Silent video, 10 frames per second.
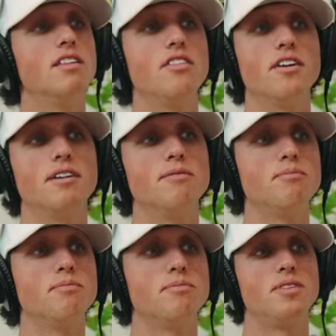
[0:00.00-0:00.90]
The,
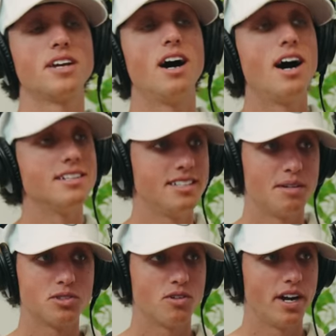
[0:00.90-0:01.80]
the
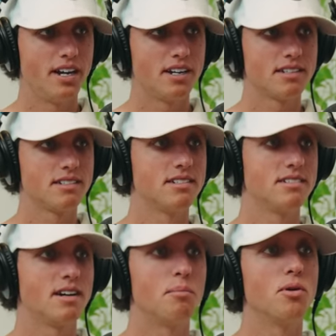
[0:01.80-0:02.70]
concept's great.
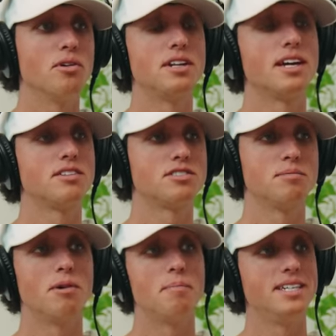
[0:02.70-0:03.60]
I'm pulling together
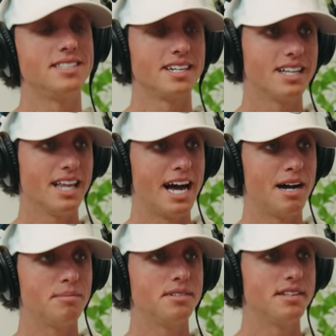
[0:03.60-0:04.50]
some amazing
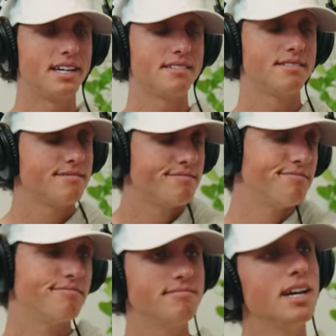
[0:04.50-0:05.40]
collabs, and that's
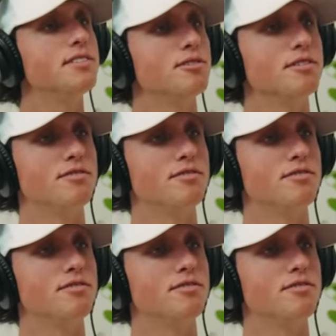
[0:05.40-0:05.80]
that's really